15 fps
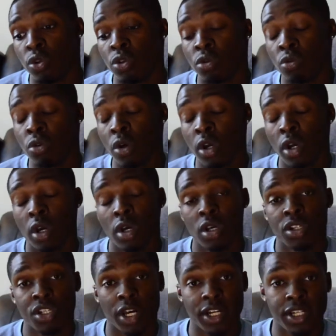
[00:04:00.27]
you,
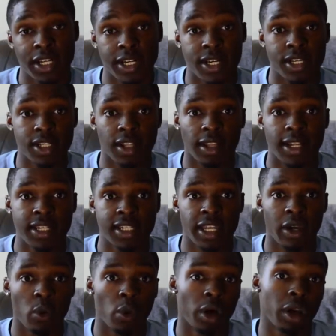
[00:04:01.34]
such as, let's
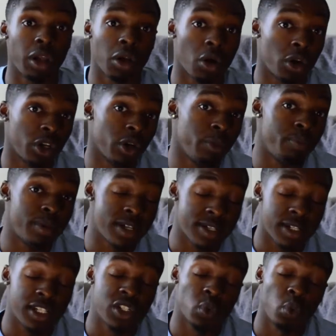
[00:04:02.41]
say, working on your
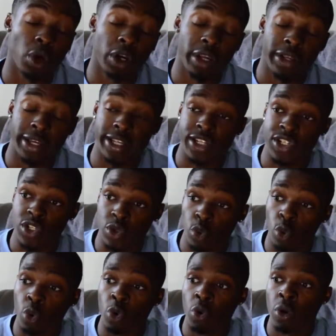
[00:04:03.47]
business, working in
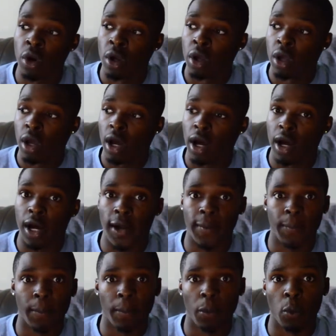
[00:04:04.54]
school,
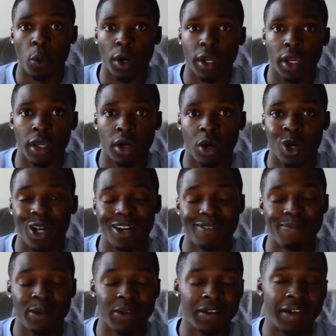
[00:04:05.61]
working on
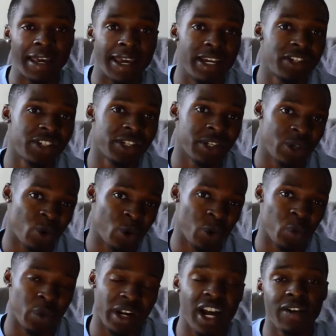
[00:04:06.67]
communication,
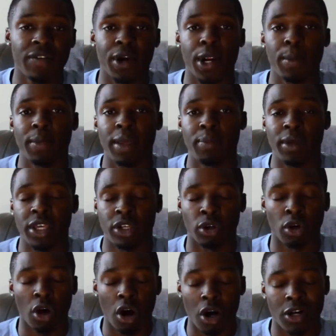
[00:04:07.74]
or whatever it may be,
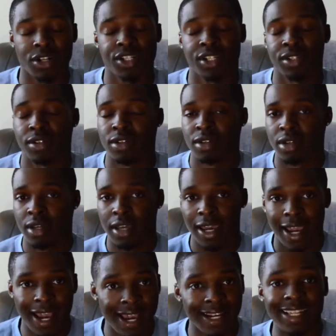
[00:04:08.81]
your arts,
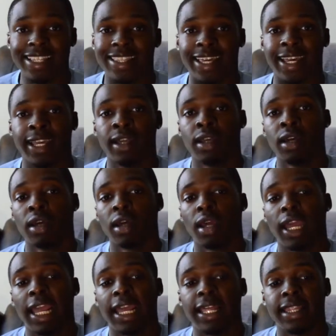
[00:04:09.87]
anything.
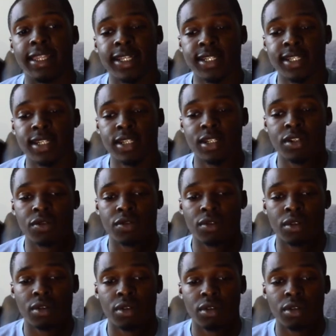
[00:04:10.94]
And this is